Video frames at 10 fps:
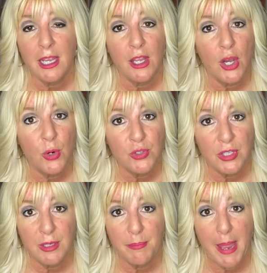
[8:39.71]
and
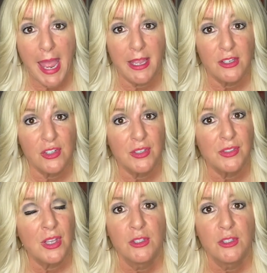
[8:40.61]
coaching packages